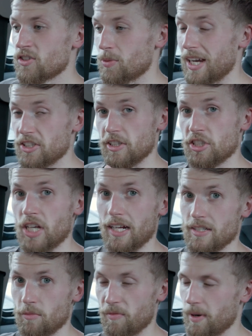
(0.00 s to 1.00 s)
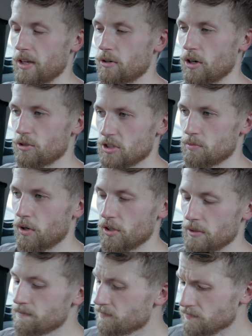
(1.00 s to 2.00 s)
So I actually checked in with my own coach this
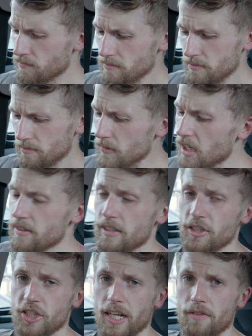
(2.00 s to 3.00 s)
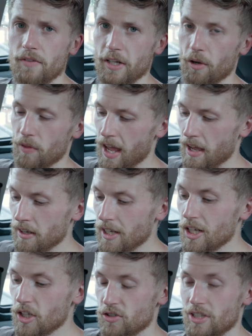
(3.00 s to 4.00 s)
morning and did a check-in video there,
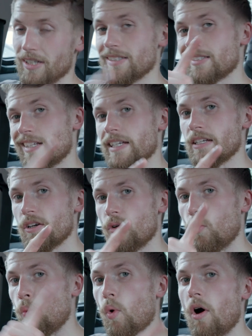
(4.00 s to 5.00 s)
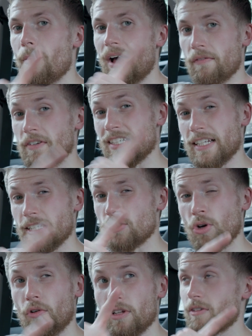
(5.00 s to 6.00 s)
so you can see what my physique is
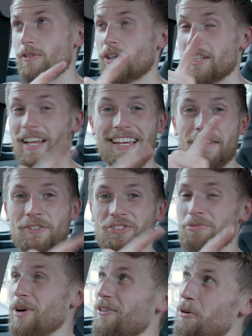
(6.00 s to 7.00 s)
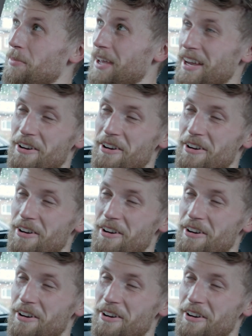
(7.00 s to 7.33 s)
currently looking like, either somewhere up here